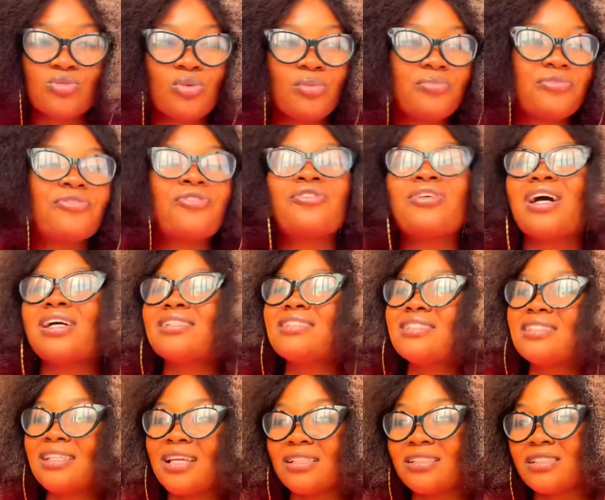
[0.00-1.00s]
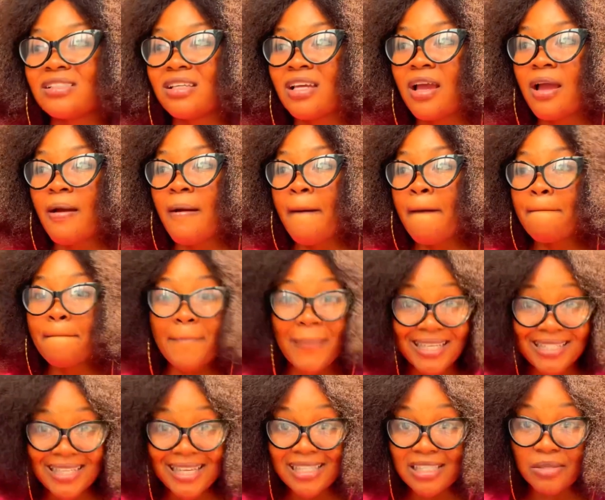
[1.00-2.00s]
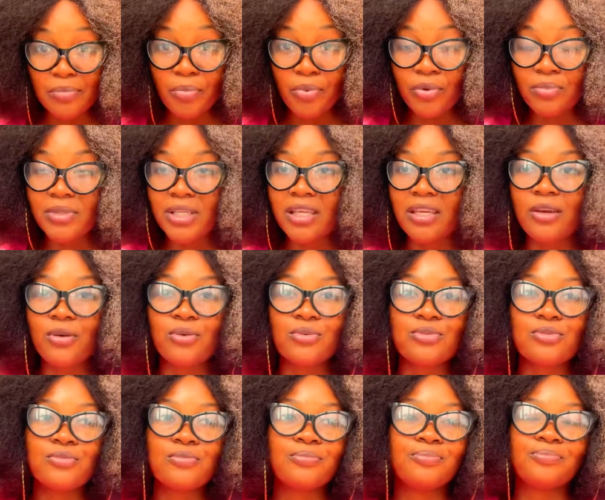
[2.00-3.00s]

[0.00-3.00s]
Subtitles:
So before you actually study masters in public health,